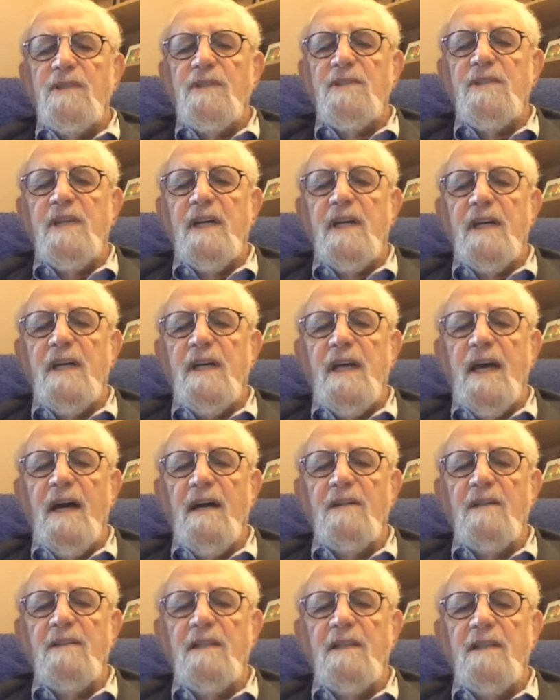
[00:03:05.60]
was then
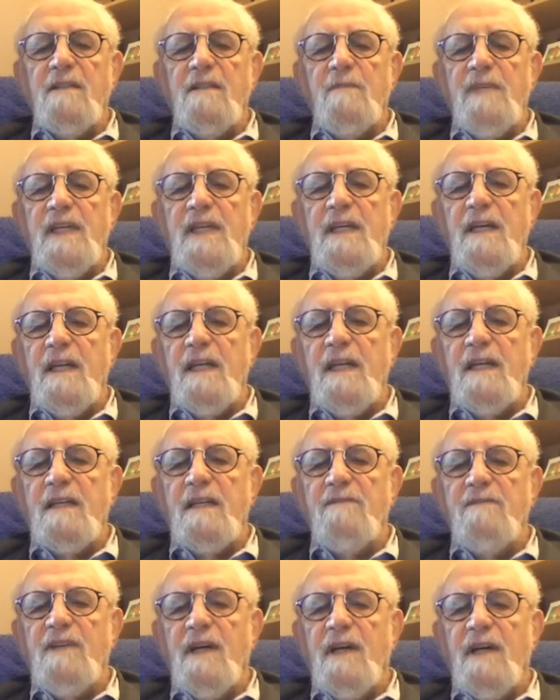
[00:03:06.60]
held in the beginning
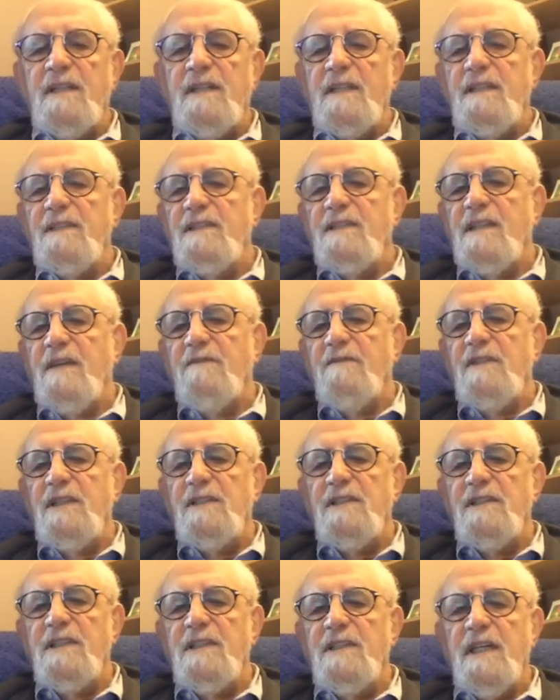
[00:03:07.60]
of
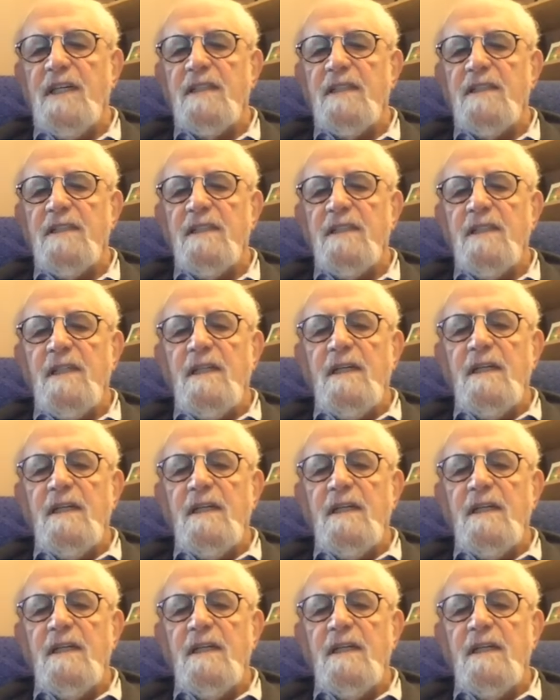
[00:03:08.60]
1976.